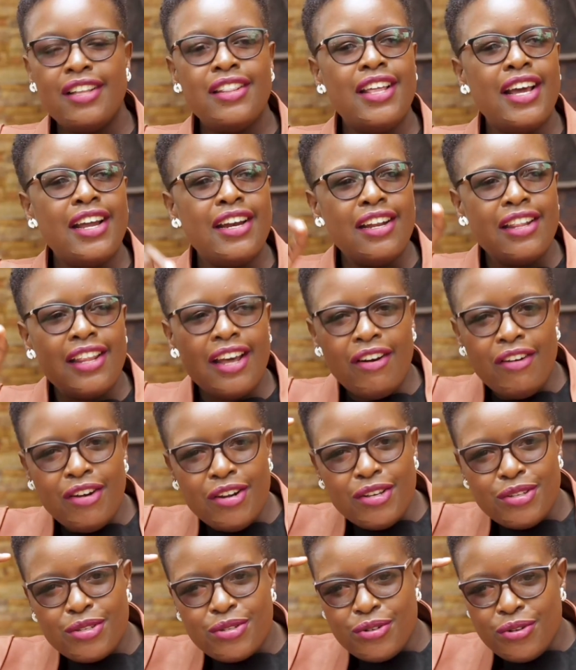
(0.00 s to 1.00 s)
then there
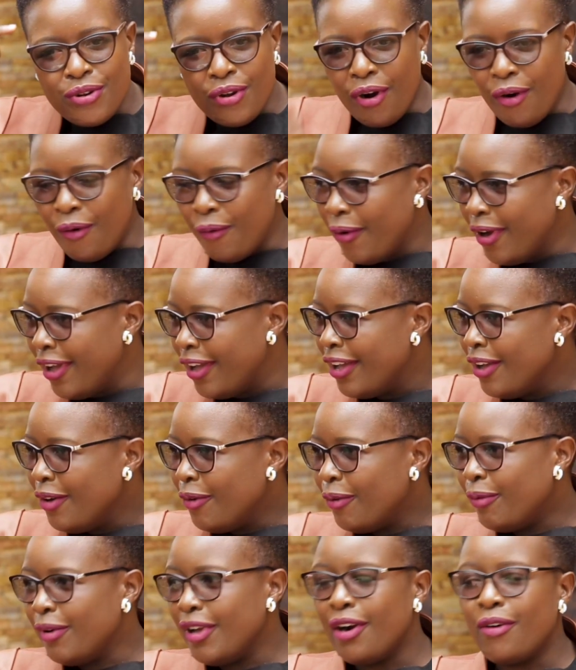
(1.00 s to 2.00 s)
is no way
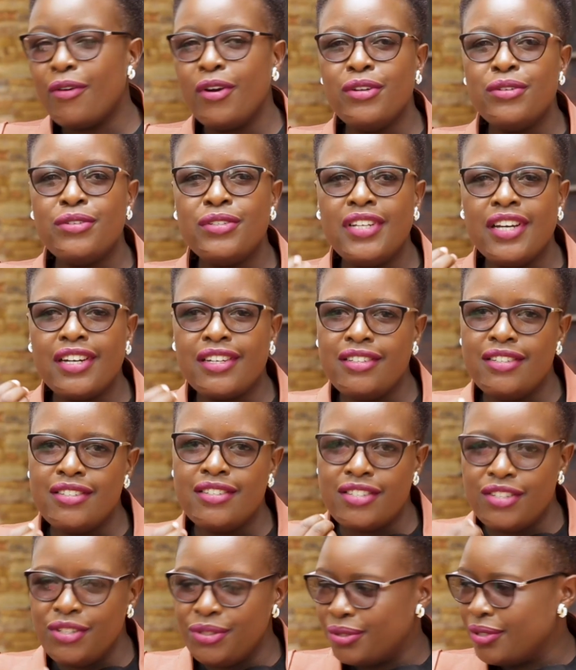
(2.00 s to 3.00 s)
we are going to take
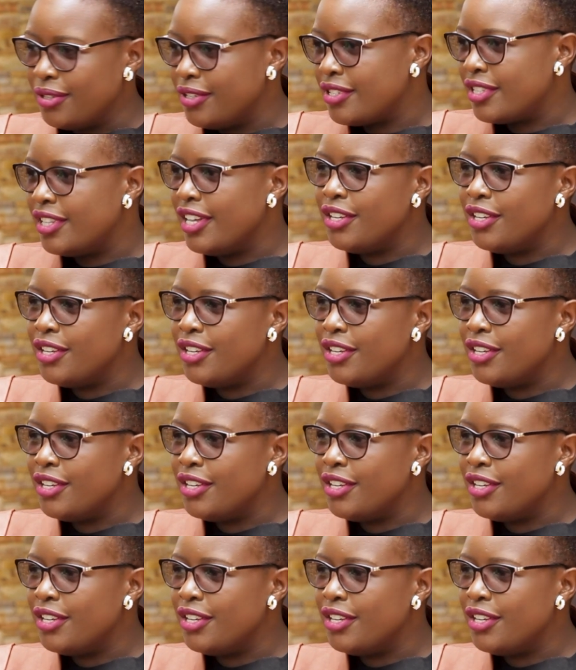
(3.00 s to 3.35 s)
decisions.